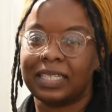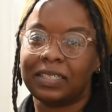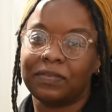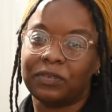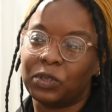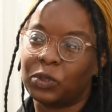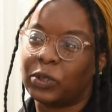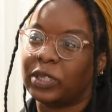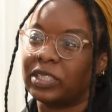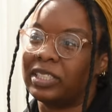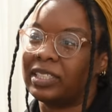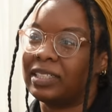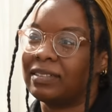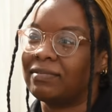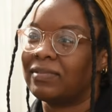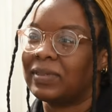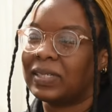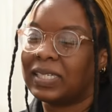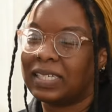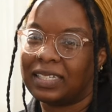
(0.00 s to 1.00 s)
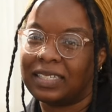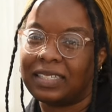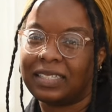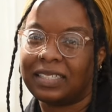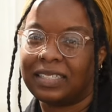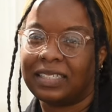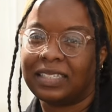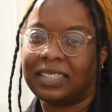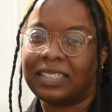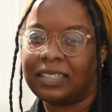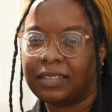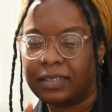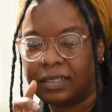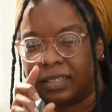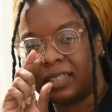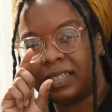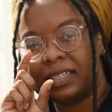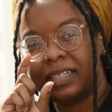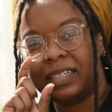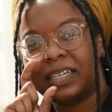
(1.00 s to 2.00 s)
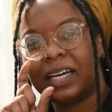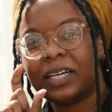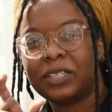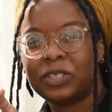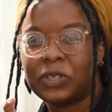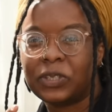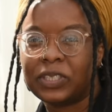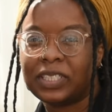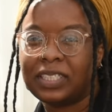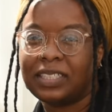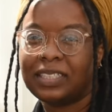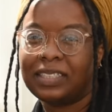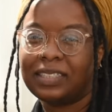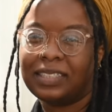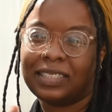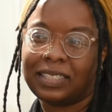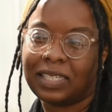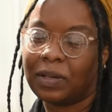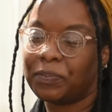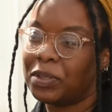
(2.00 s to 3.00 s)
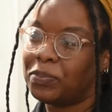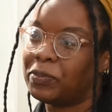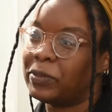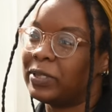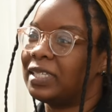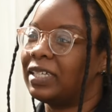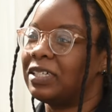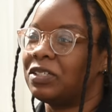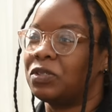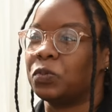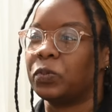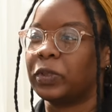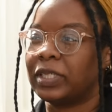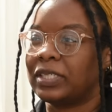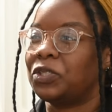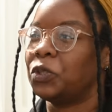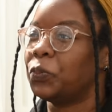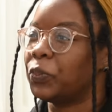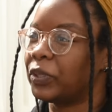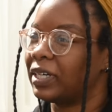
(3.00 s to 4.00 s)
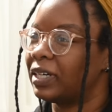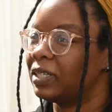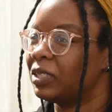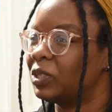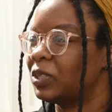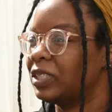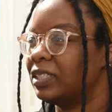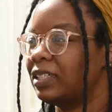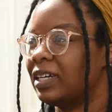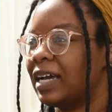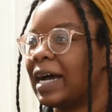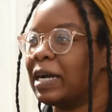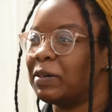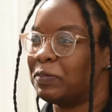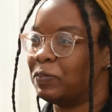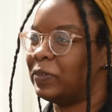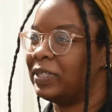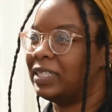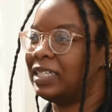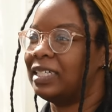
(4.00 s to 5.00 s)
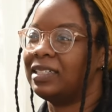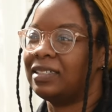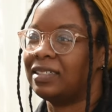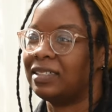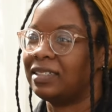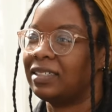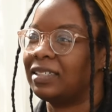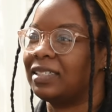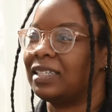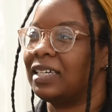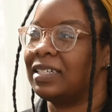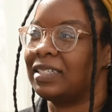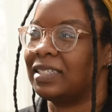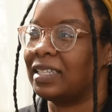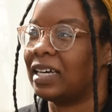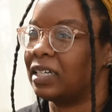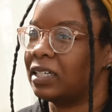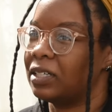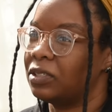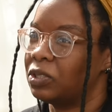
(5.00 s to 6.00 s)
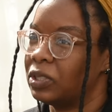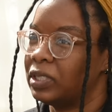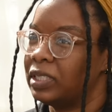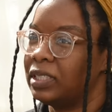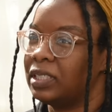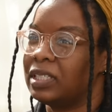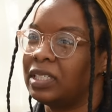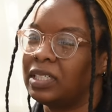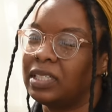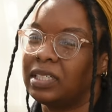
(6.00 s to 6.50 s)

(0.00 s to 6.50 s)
I live in Georgia. It's country. Some people would say it's super country. I wouldn't say it's that country.